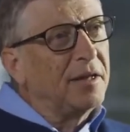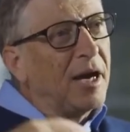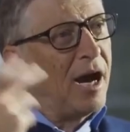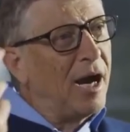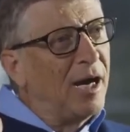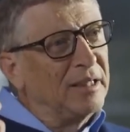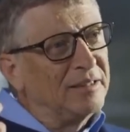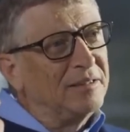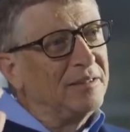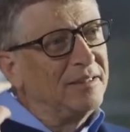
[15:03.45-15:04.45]

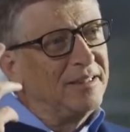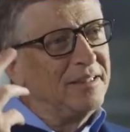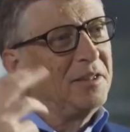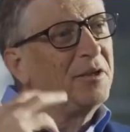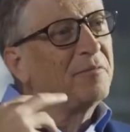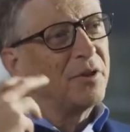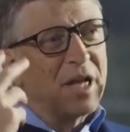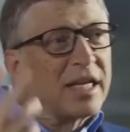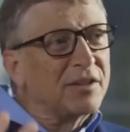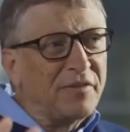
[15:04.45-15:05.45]
for the
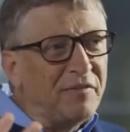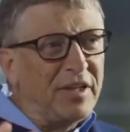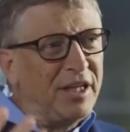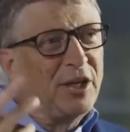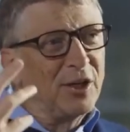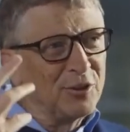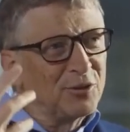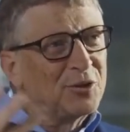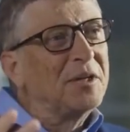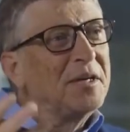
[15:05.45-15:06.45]
next 15
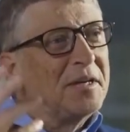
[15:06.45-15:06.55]
years,